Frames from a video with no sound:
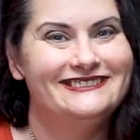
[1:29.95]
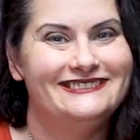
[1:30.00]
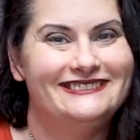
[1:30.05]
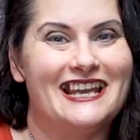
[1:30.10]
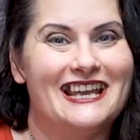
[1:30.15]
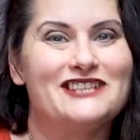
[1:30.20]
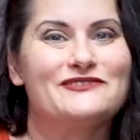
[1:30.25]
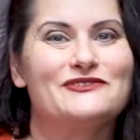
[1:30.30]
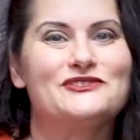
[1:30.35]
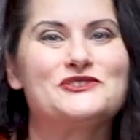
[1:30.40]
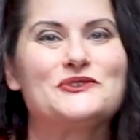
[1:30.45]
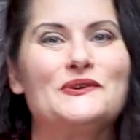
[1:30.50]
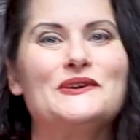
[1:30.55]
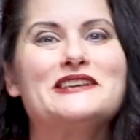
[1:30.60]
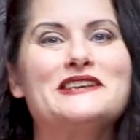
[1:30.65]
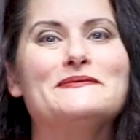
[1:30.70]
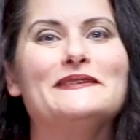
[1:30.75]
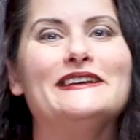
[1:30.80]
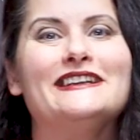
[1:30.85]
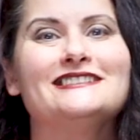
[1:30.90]
Thanks for
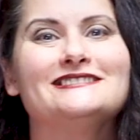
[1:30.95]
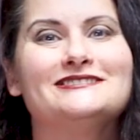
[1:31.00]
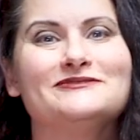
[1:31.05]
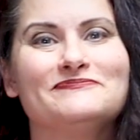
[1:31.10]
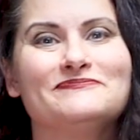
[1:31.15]
joining me.